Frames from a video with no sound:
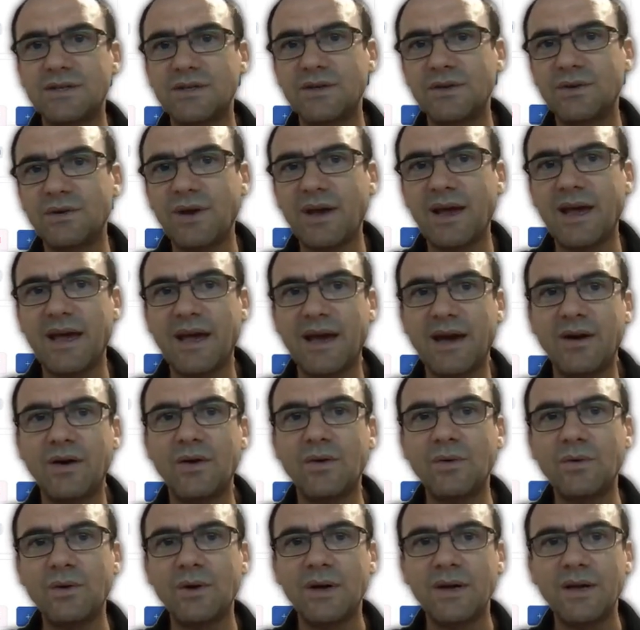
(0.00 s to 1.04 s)
to
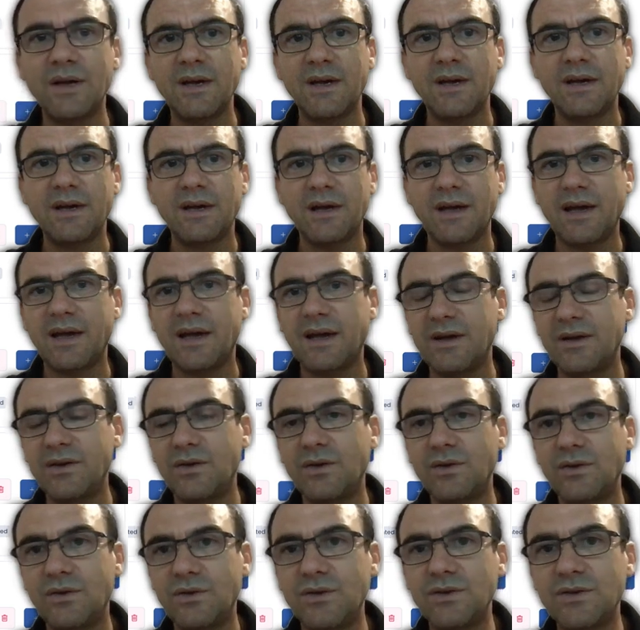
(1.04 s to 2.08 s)
how
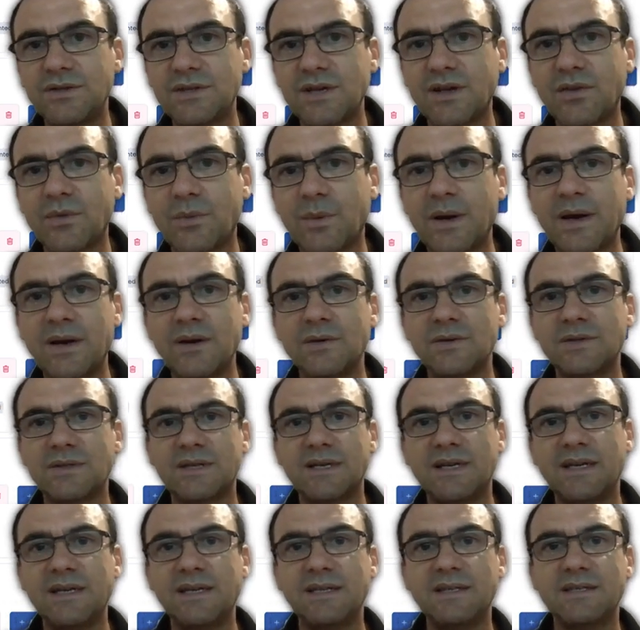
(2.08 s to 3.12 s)
New South Wales
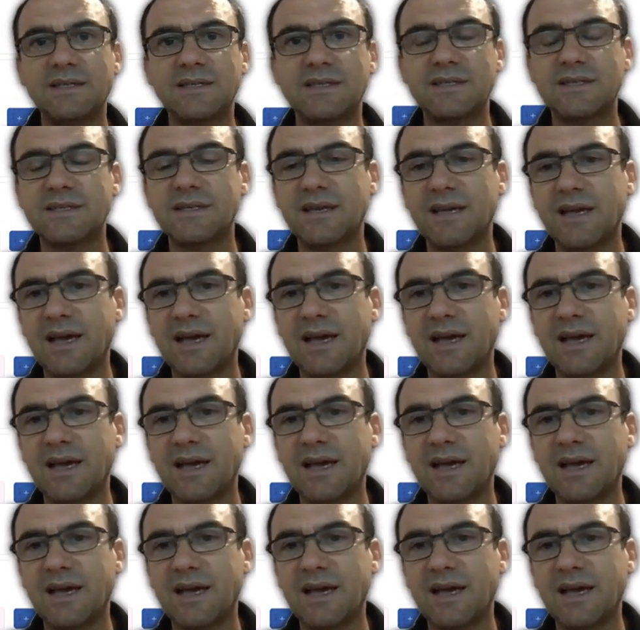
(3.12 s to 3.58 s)
is